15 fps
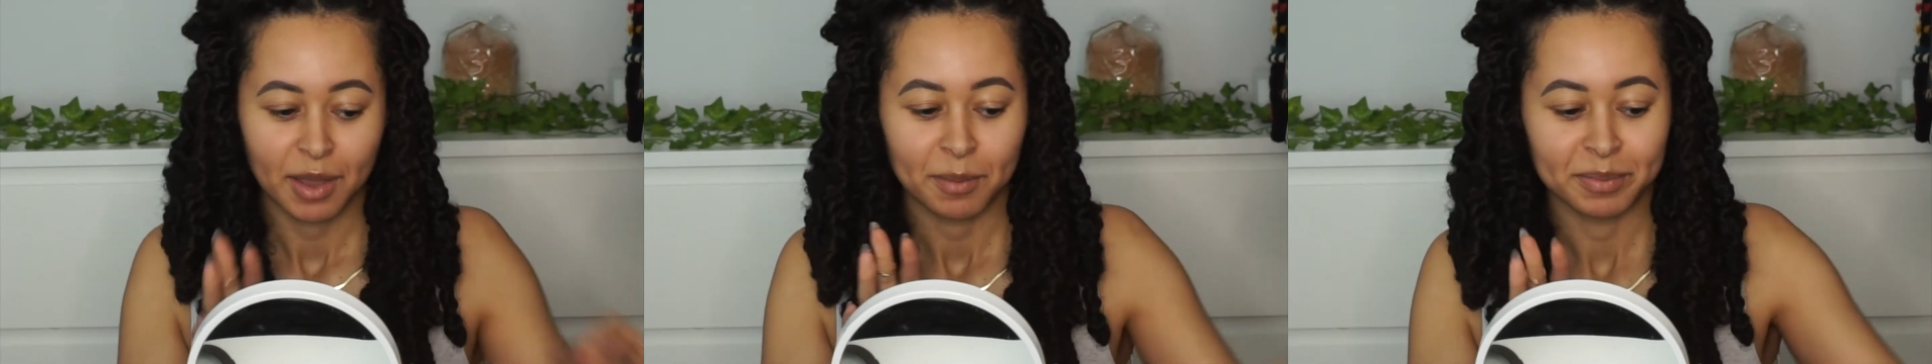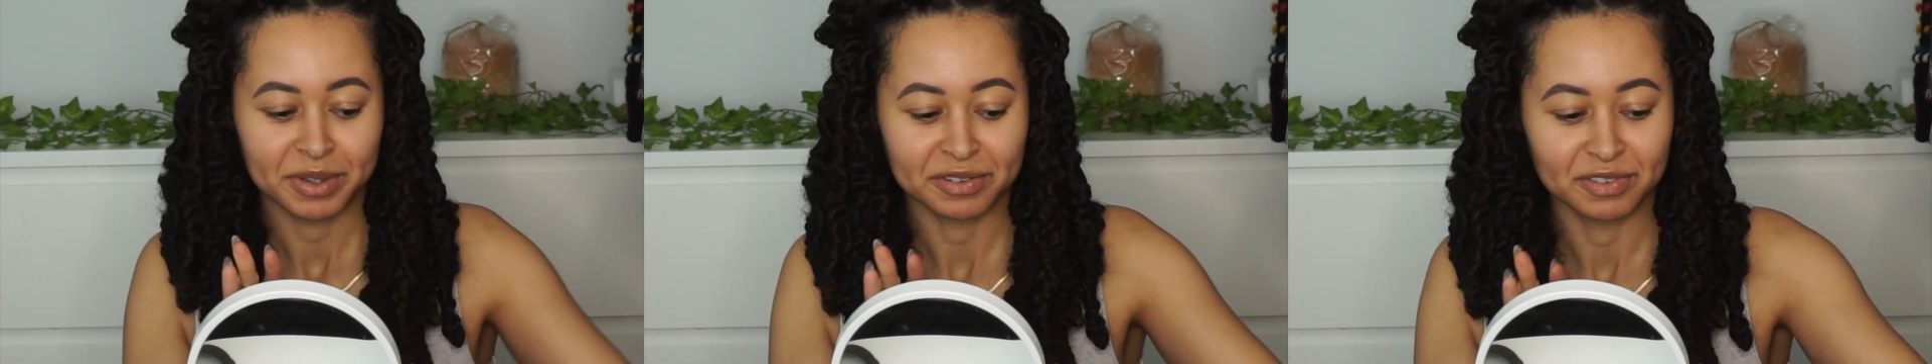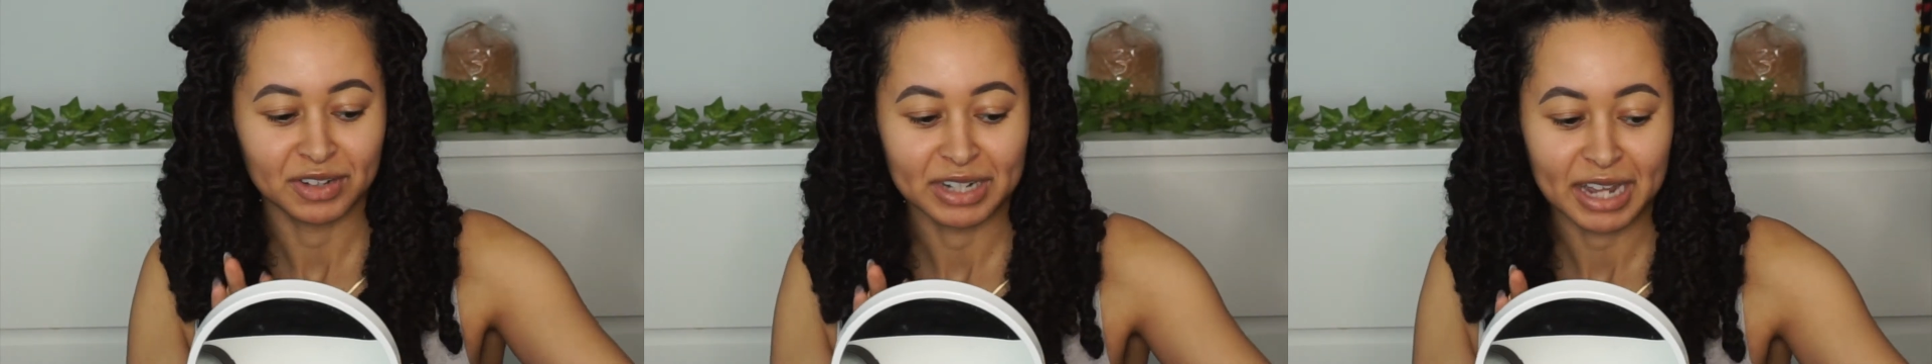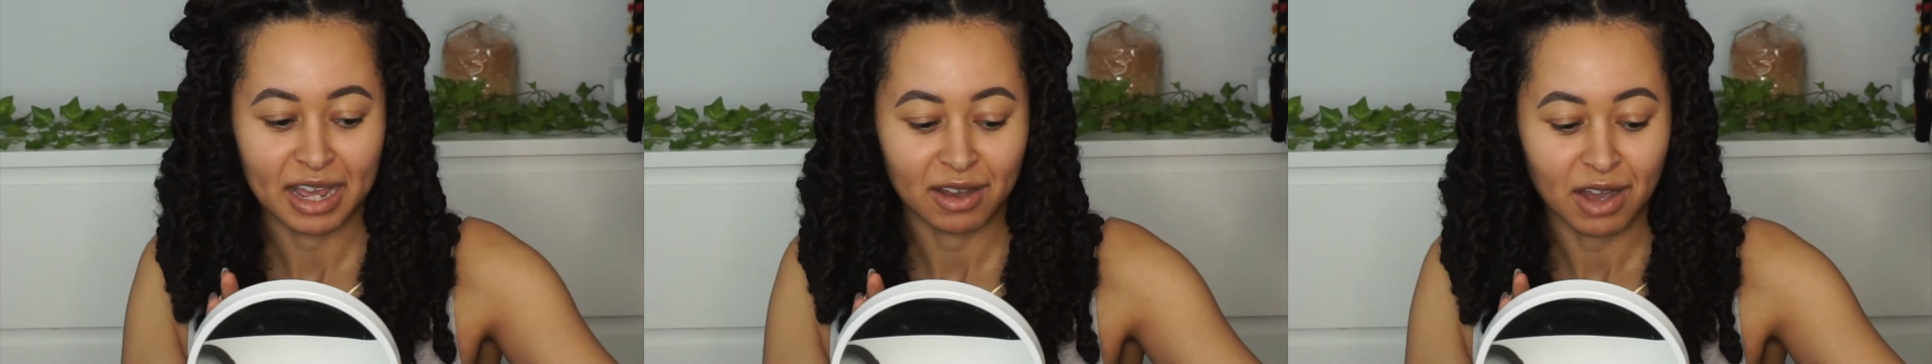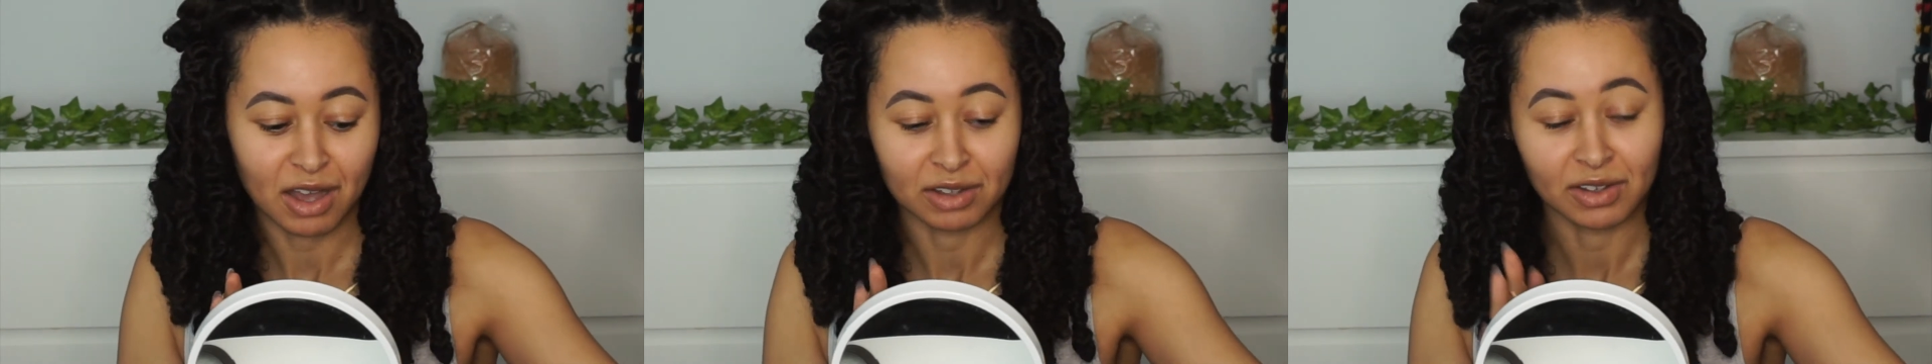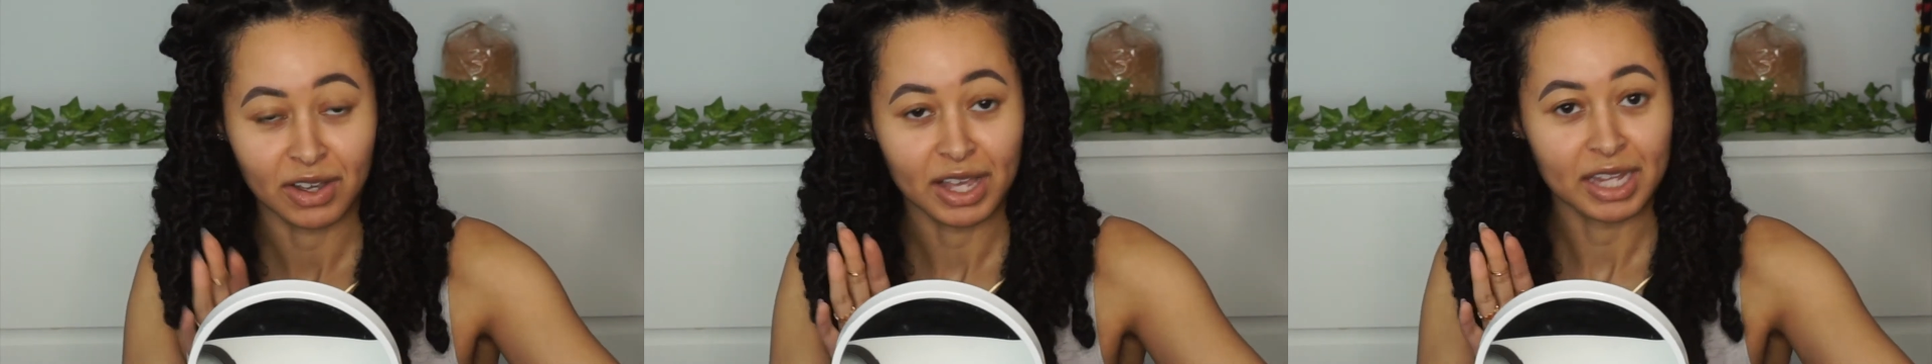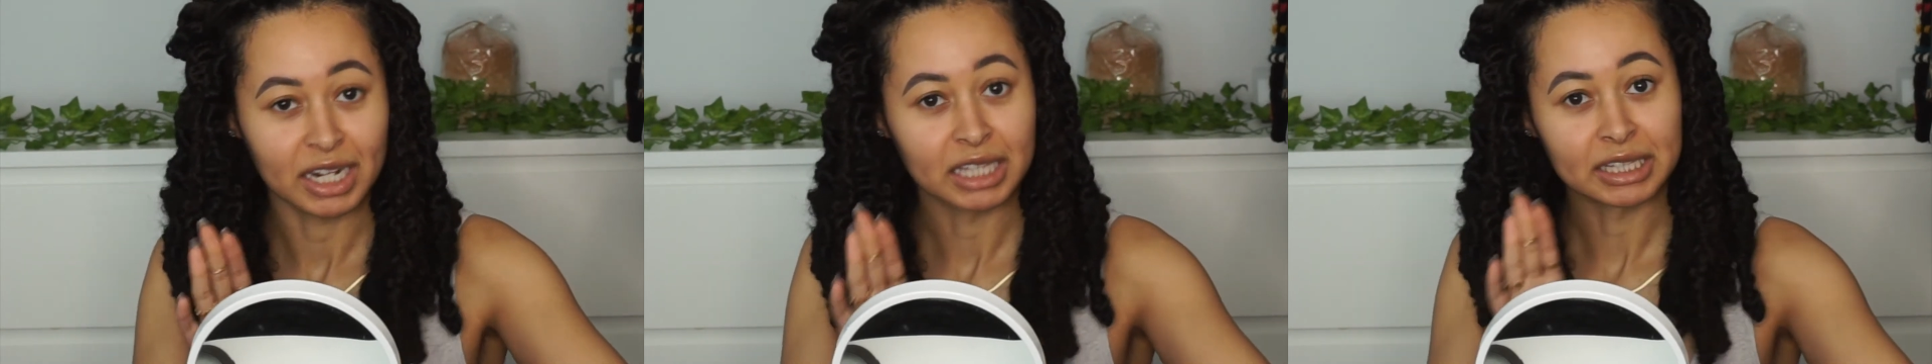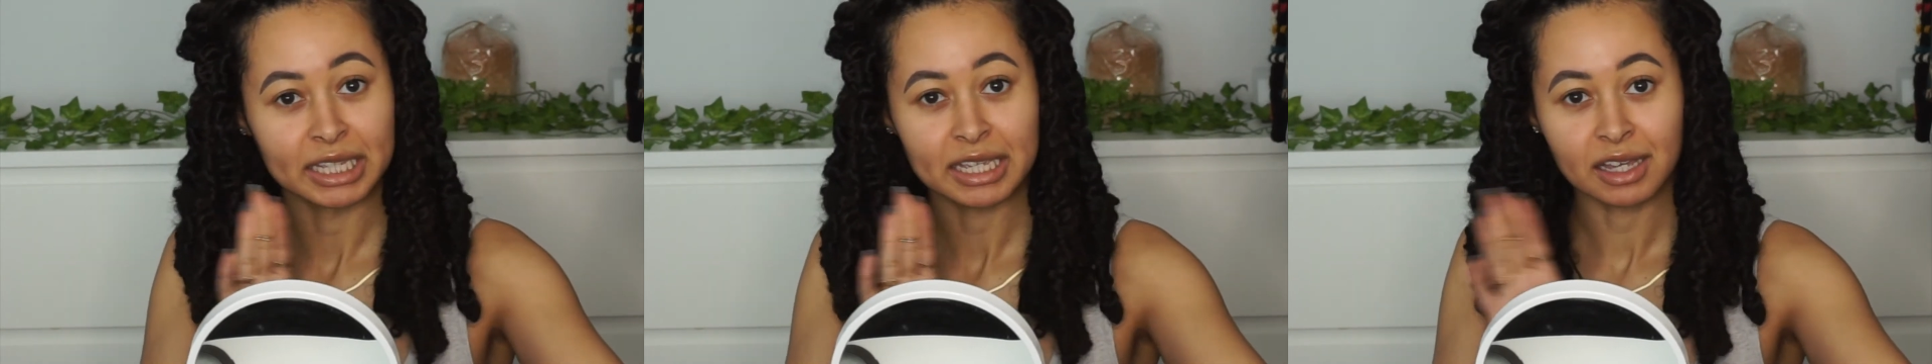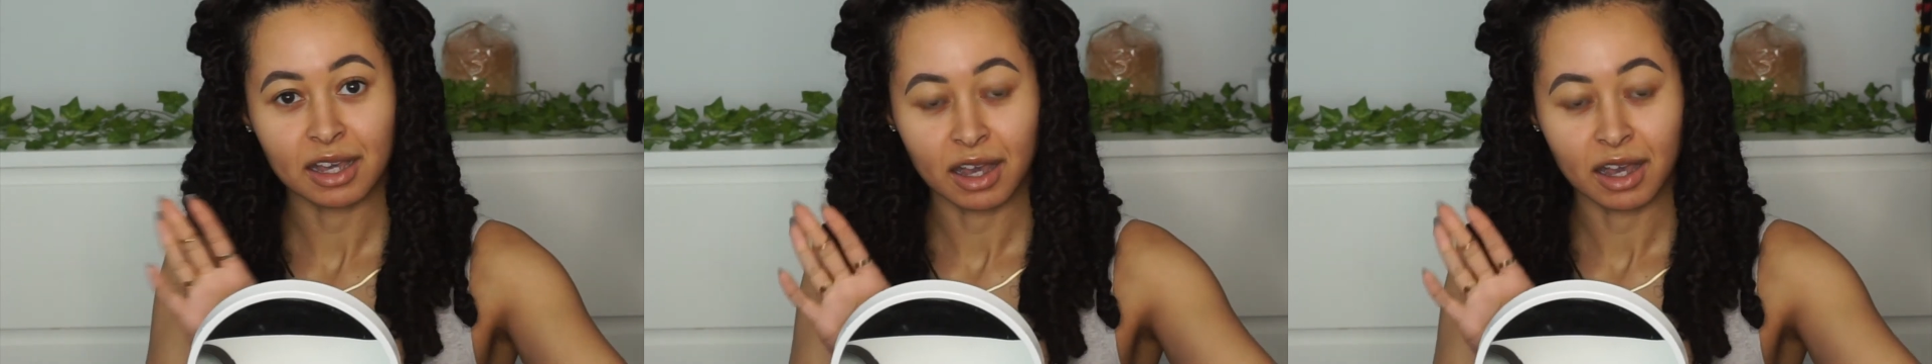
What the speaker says: But for now, I'll go ahead and link